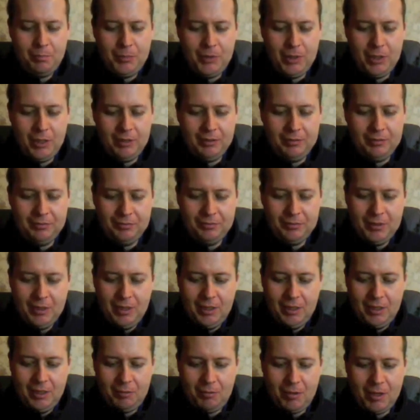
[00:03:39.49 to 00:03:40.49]
but
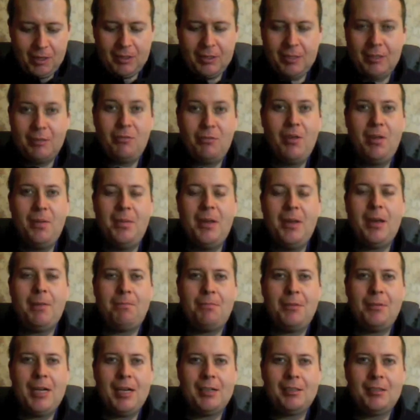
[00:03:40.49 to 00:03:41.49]
once with a bit
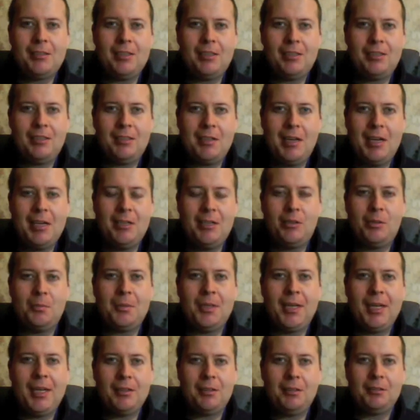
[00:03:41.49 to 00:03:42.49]
of practice I ended
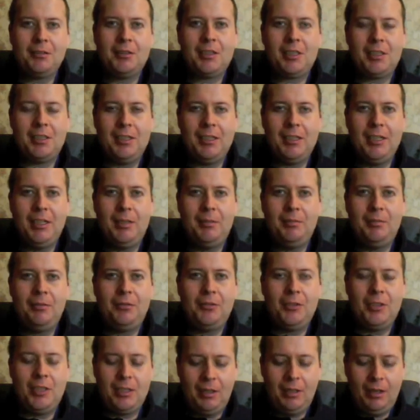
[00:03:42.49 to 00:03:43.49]
up getting onto the
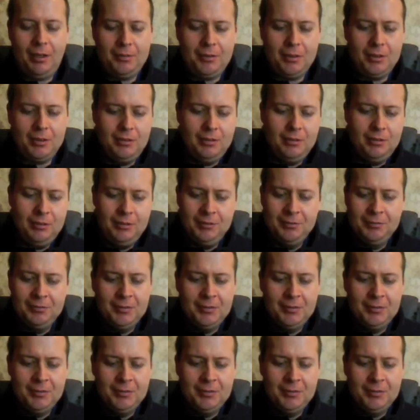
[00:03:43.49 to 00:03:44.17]
third level,